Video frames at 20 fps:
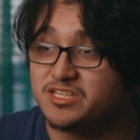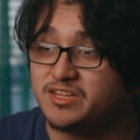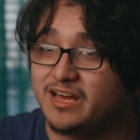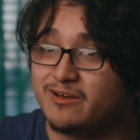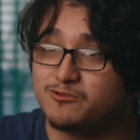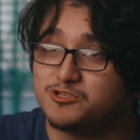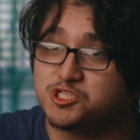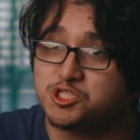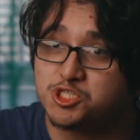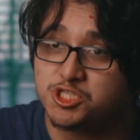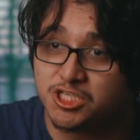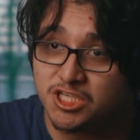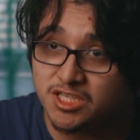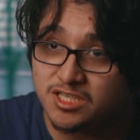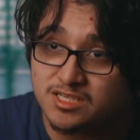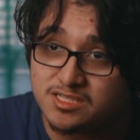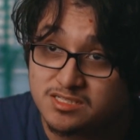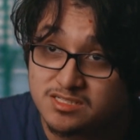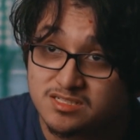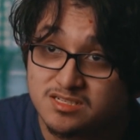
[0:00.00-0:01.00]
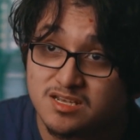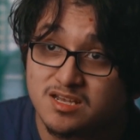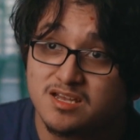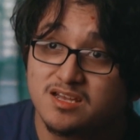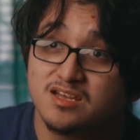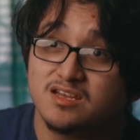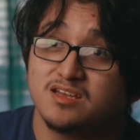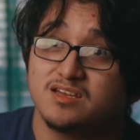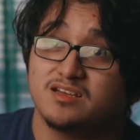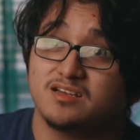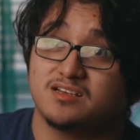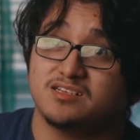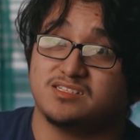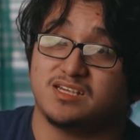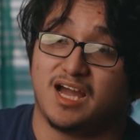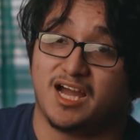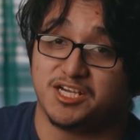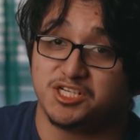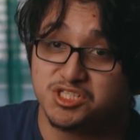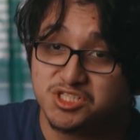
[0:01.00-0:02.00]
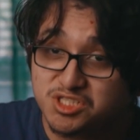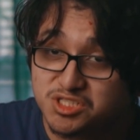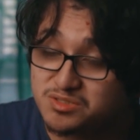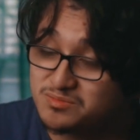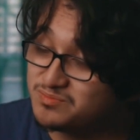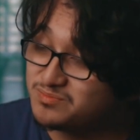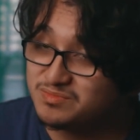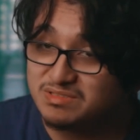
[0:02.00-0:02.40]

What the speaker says: that was genius. Because